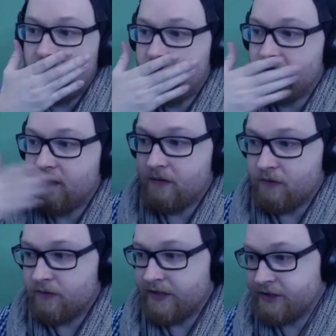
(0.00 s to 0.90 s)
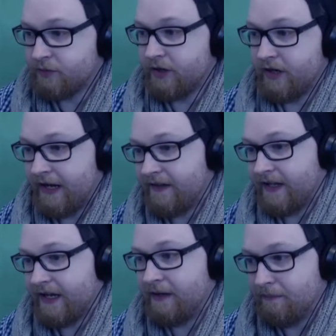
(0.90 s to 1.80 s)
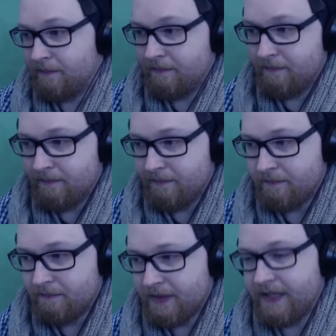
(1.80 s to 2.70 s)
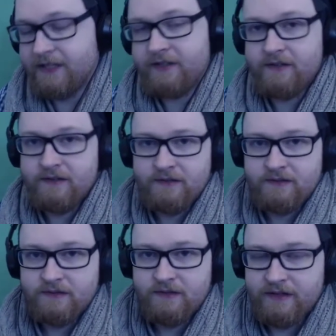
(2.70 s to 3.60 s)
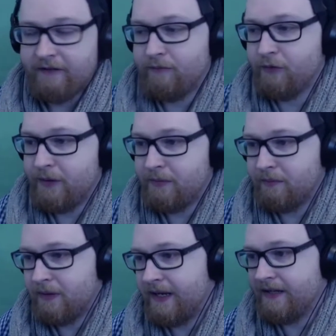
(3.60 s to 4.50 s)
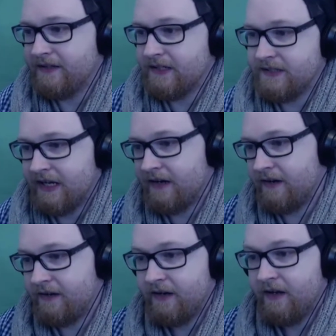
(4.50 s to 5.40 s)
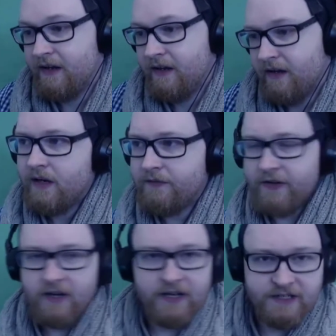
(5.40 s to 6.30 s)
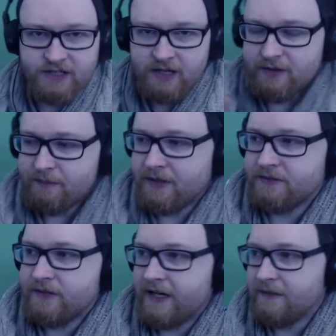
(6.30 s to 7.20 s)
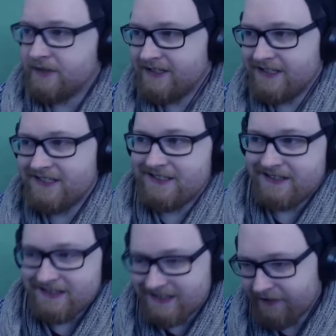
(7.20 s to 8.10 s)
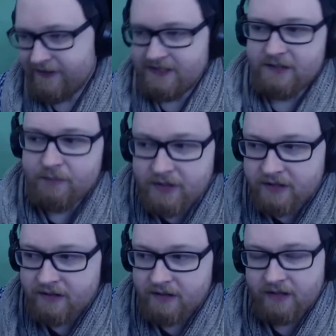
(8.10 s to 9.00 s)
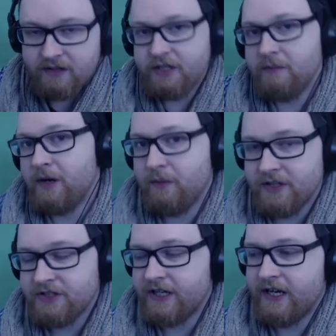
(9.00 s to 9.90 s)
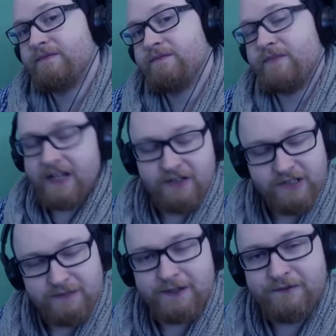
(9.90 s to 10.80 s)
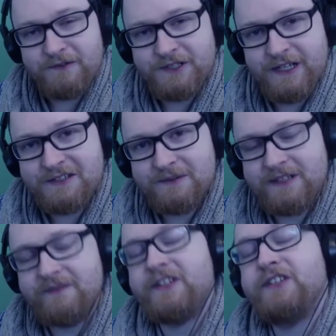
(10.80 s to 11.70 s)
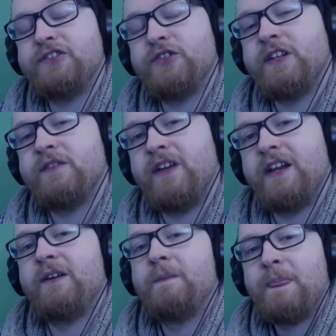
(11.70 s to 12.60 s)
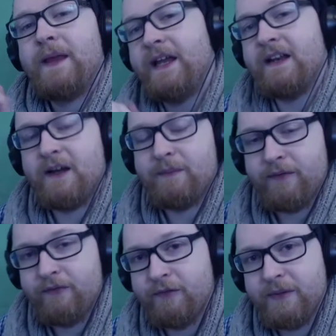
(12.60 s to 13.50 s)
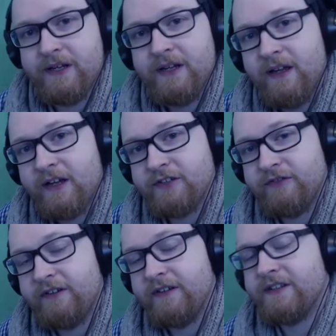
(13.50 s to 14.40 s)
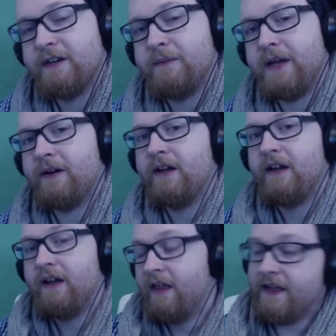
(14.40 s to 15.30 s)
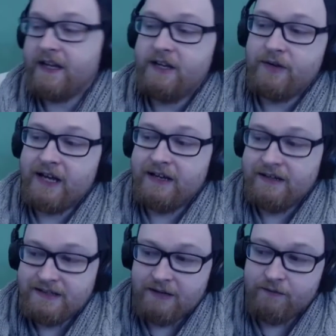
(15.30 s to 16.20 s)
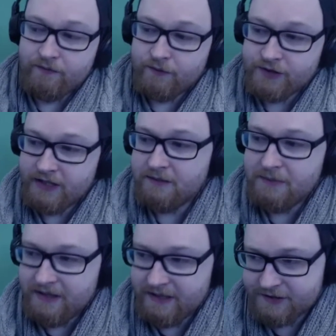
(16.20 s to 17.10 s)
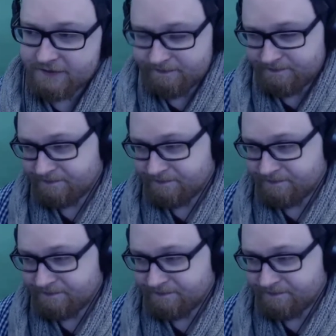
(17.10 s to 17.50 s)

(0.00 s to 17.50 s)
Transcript: or they just want to know how the game plays to have more people play it and test it out. And if you like these types of puzzle games, then this is definitely something that you might want to check out. And thank you so much for watching. As always, if you enjoyed this video, hit the like button for me because it really, really does help me out. Thank you again, Dev, for sending me this.